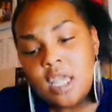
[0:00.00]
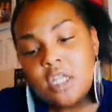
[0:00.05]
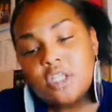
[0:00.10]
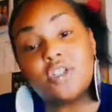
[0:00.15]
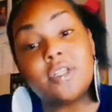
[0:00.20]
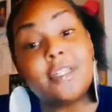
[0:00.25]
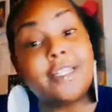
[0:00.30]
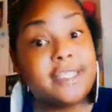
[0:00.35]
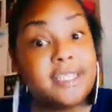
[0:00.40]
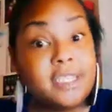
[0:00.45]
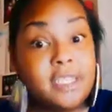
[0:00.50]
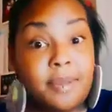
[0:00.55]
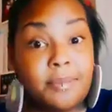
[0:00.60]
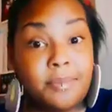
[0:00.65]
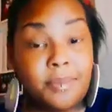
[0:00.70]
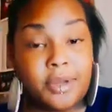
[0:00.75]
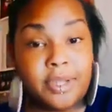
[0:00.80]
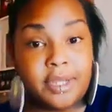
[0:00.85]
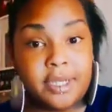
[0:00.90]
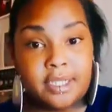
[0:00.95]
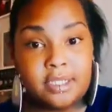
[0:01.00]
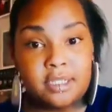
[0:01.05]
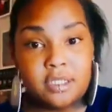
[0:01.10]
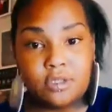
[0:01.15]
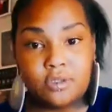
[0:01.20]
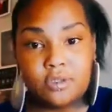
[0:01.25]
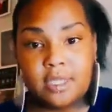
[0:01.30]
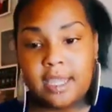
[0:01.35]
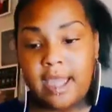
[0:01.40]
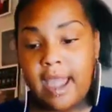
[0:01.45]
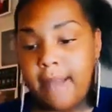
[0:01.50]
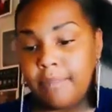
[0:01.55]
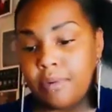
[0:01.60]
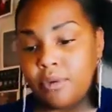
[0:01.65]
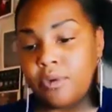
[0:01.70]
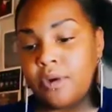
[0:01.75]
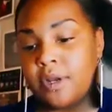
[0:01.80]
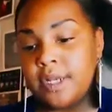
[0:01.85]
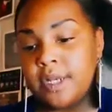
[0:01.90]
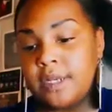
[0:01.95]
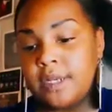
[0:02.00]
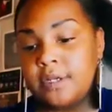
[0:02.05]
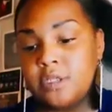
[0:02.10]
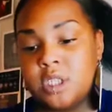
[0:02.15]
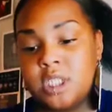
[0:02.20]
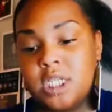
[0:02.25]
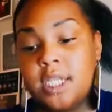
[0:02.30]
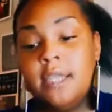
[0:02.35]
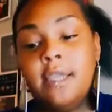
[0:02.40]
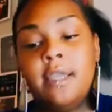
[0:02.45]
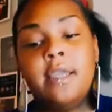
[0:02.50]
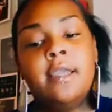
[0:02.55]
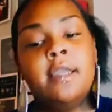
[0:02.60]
So let's jump on into the Capricorn energy.